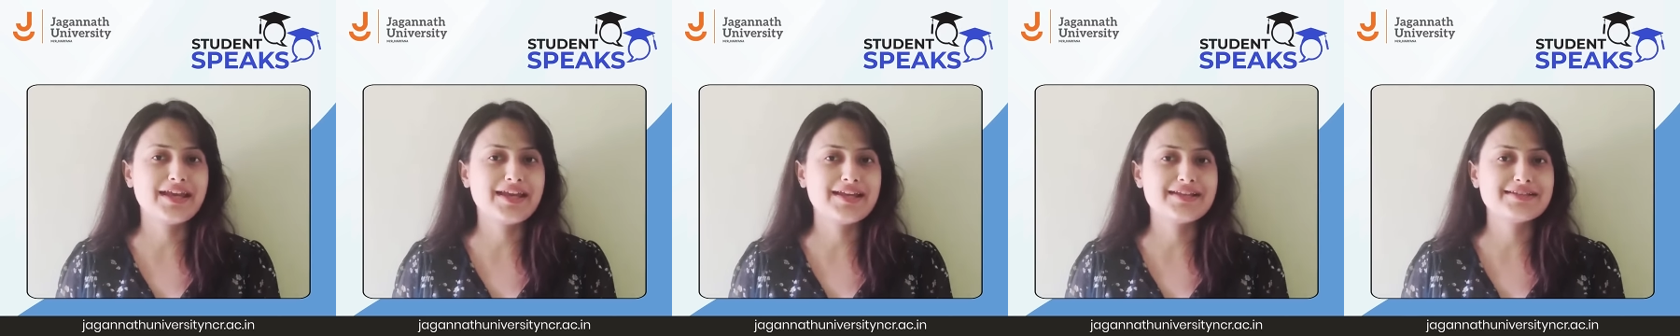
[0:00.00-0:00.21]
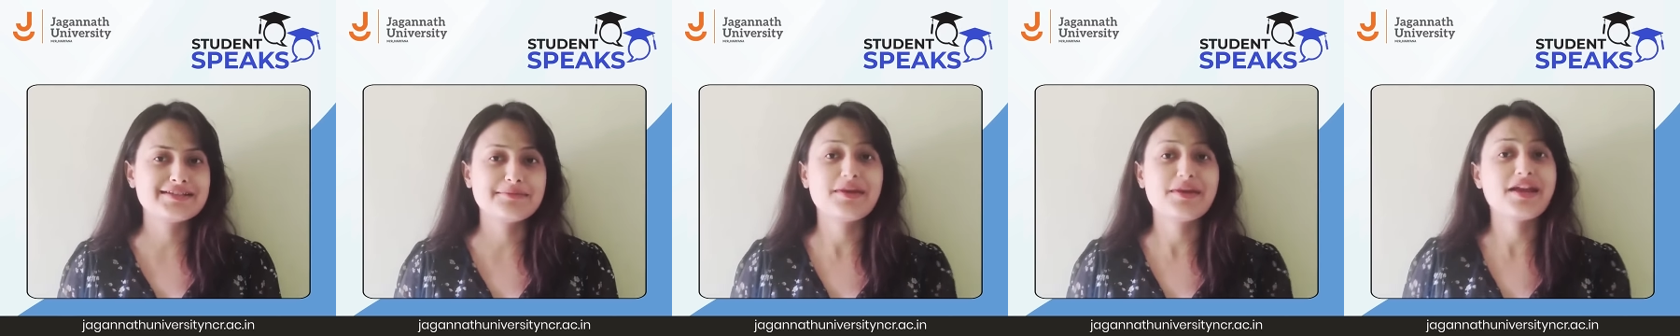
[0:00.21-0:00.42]

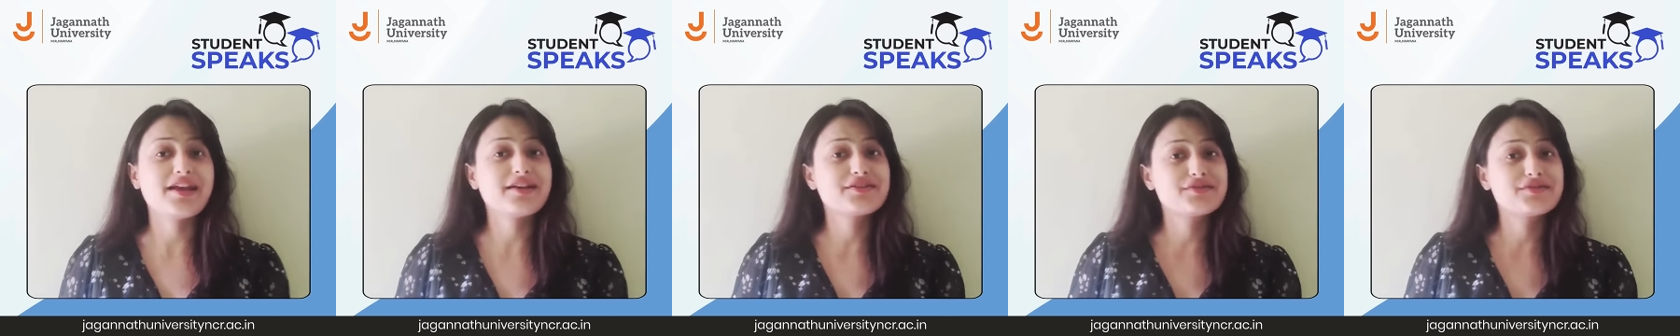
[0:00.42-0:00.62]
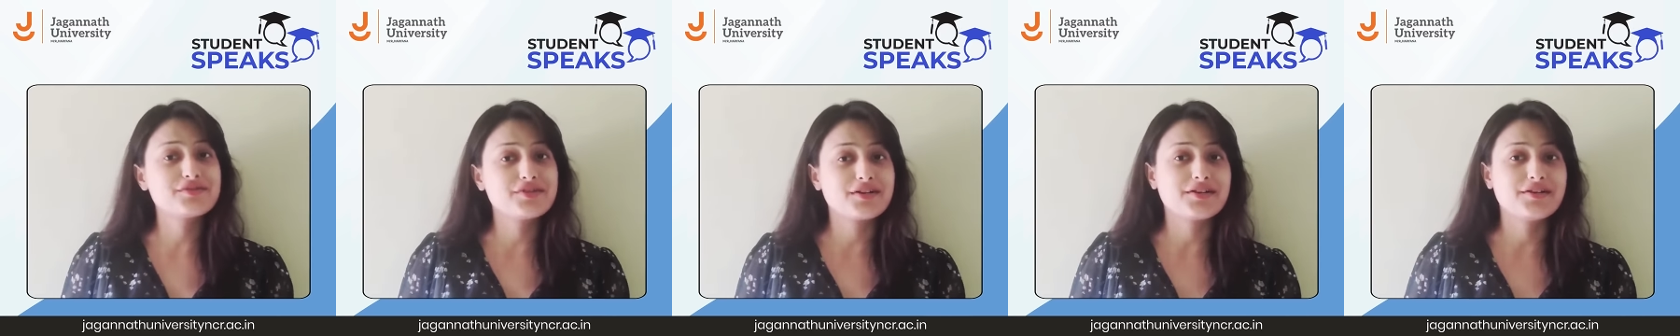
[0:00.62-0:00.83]
in some
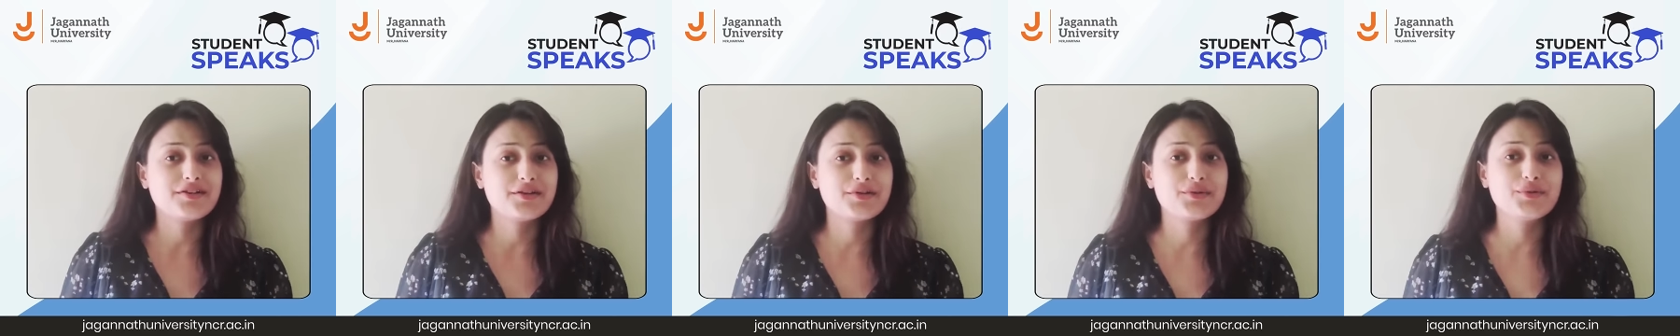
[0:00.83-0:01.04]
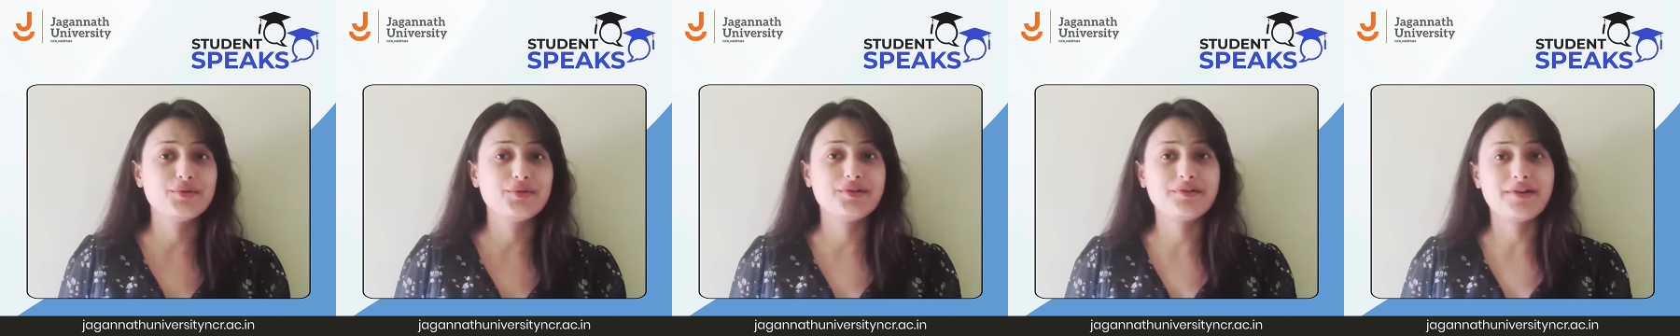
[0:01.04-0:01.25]

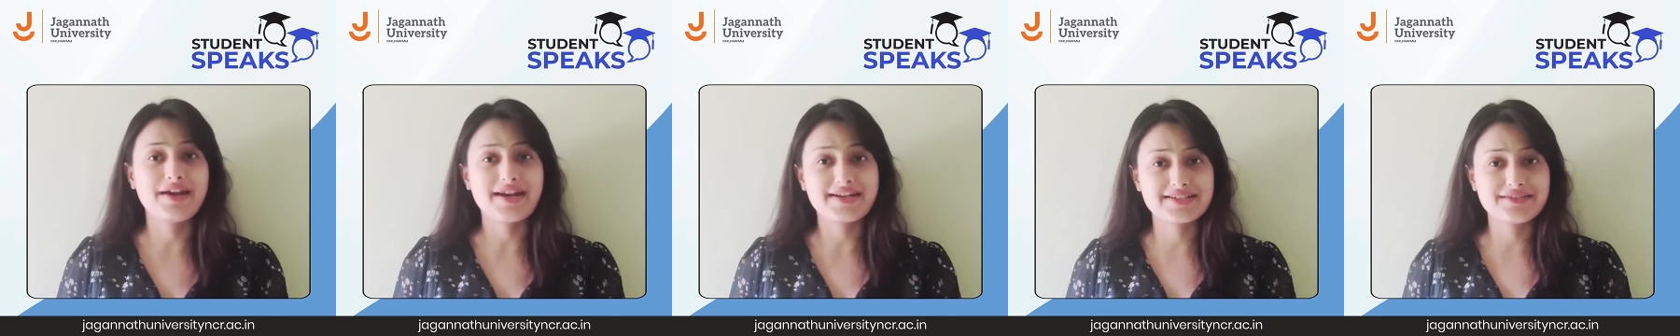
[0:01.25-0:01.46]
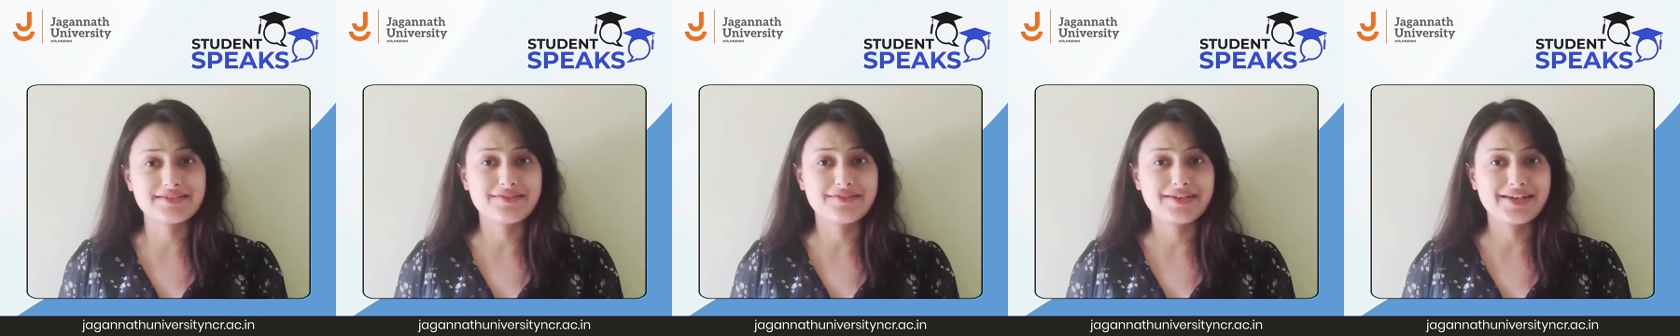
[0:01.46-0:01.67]
extracurricular
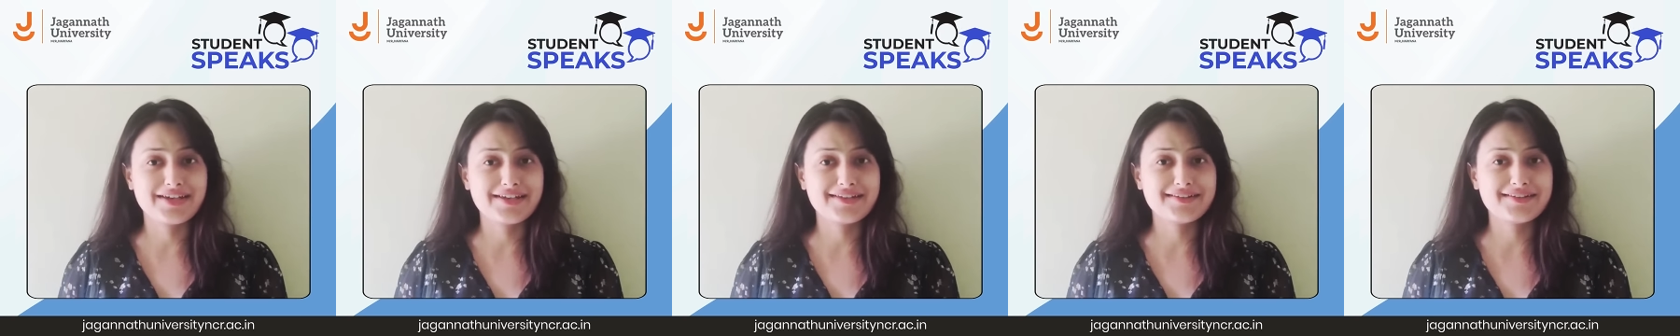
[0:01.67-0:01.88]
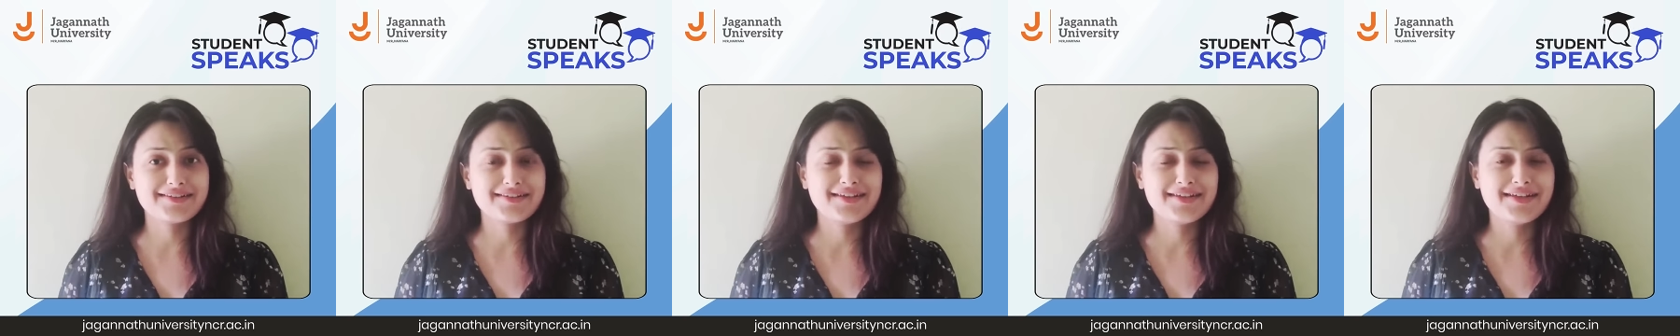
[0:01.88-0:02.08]

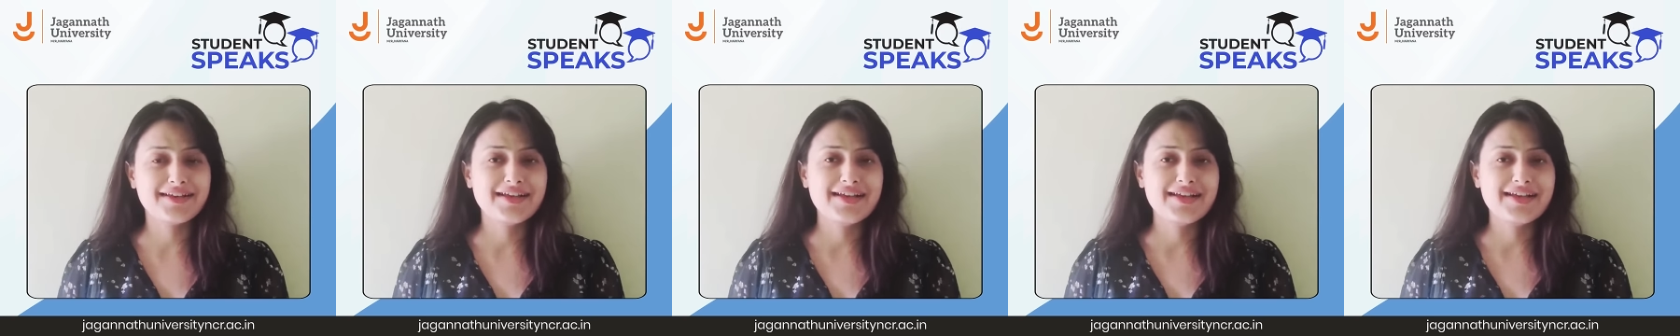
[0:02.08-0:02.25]
activities.